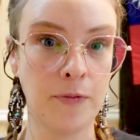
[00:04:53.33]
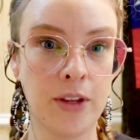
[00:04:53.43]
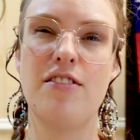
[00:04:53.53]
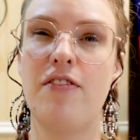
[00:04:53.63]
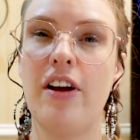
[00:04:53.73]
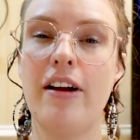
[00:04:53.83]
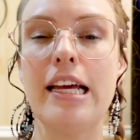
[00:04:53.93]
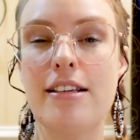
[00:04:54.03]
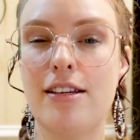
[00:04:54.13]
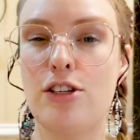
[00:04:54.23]
It's very
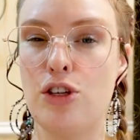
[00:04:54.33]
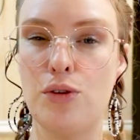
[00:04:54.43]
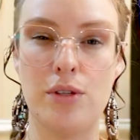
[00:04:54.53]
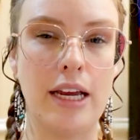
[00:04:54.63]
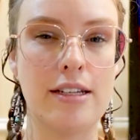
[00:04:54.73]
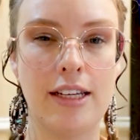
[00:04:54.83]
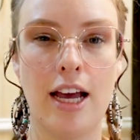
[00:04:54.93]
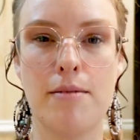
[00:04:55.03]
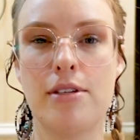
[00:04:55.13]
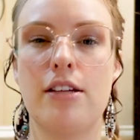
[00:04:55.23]
easy to use ATMs.